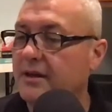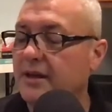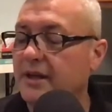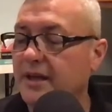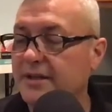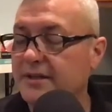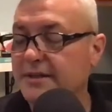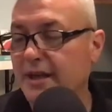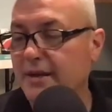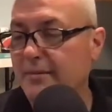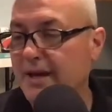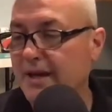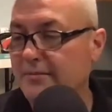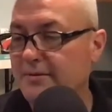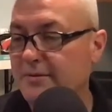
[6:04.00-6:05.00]
In Sam
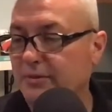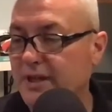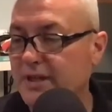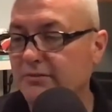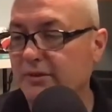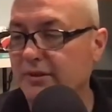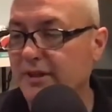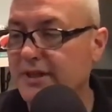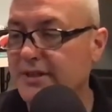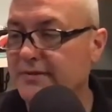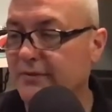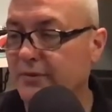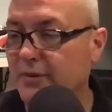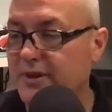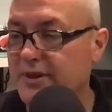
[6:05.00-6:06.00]
Adams' press release
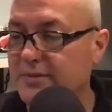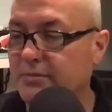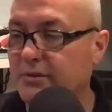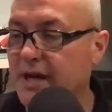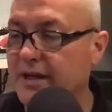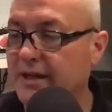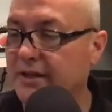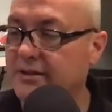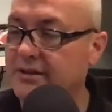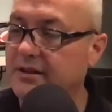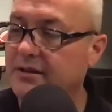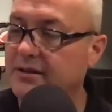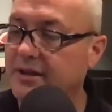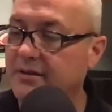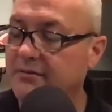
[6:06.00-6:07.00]
for this product,
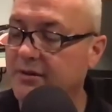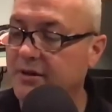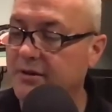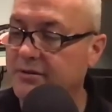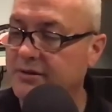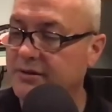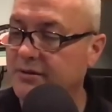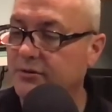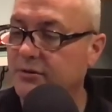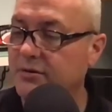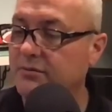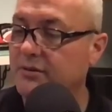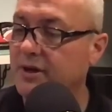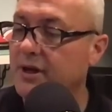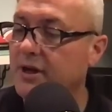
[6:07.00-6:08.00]
they wrote,
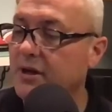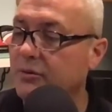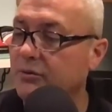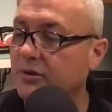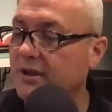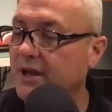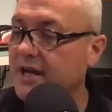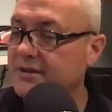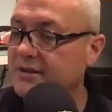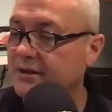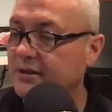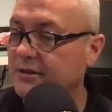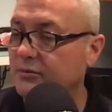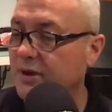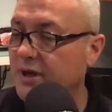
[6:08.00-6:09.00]
quote, "We lost a
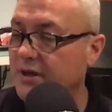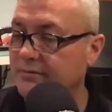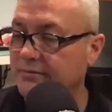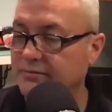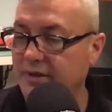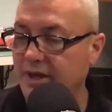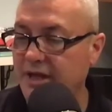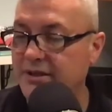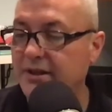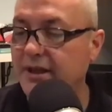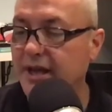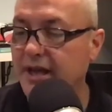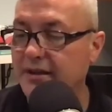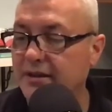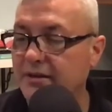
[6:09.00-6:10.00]
good one, and
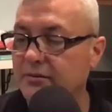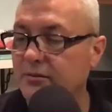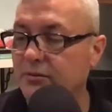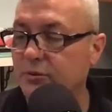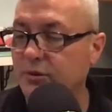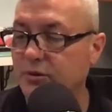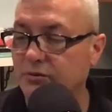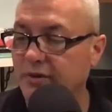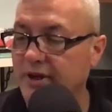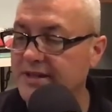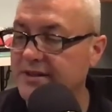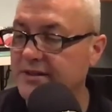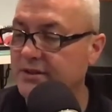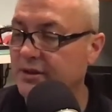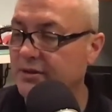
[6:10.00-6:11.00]
together we'll raise
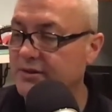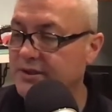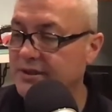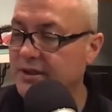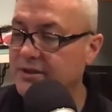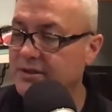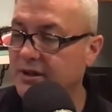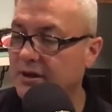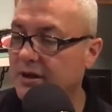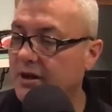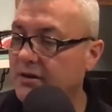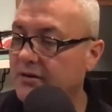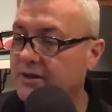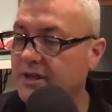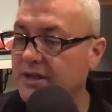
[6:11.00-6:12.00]
a toast to
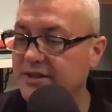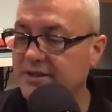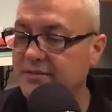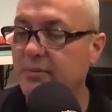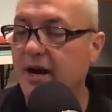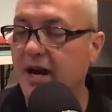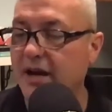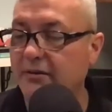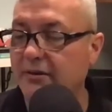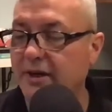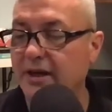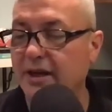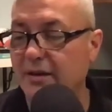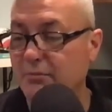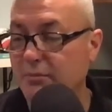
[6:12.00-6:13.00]
honor the
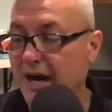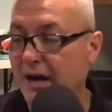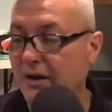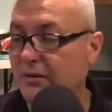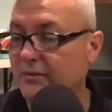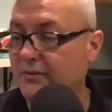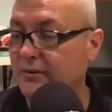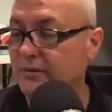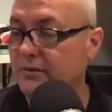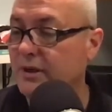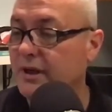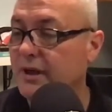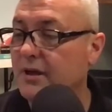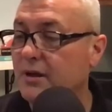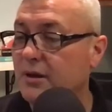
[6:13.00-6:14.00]
inspiring and powerful
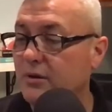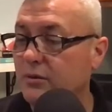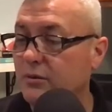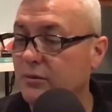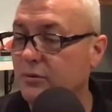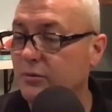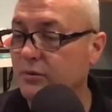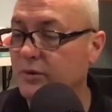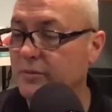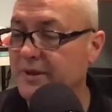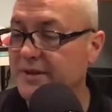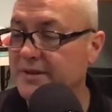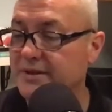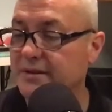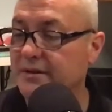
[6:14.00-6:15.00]

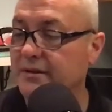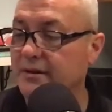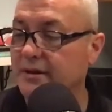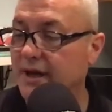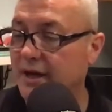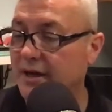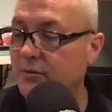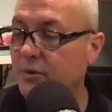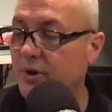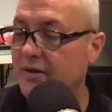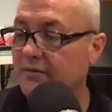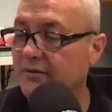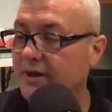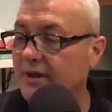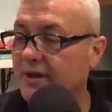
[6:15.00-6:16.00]
woman's
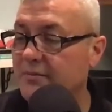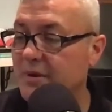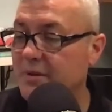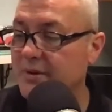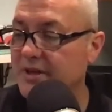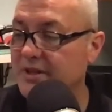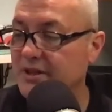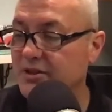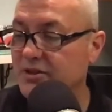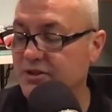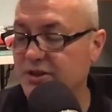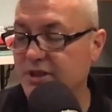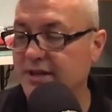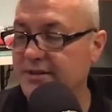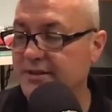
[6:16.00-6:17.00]
unwavering commitment to
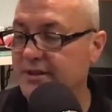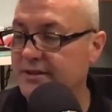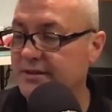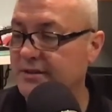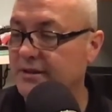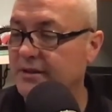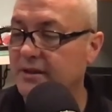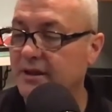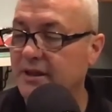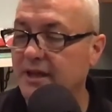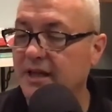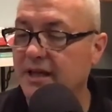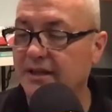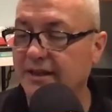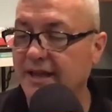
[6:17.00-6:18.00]
justice
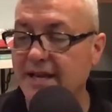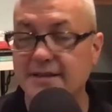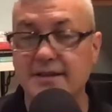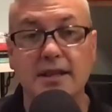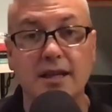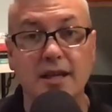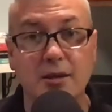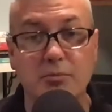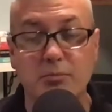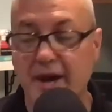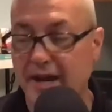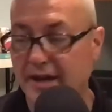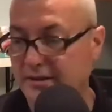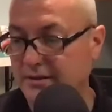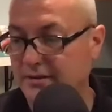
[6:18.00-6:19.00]
and lasting
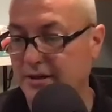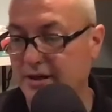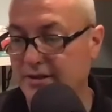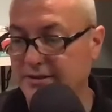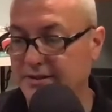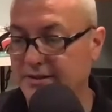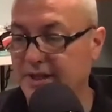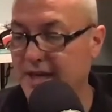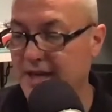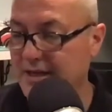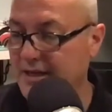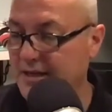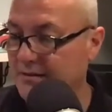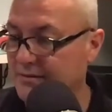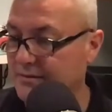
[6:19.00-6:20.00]
impact on society."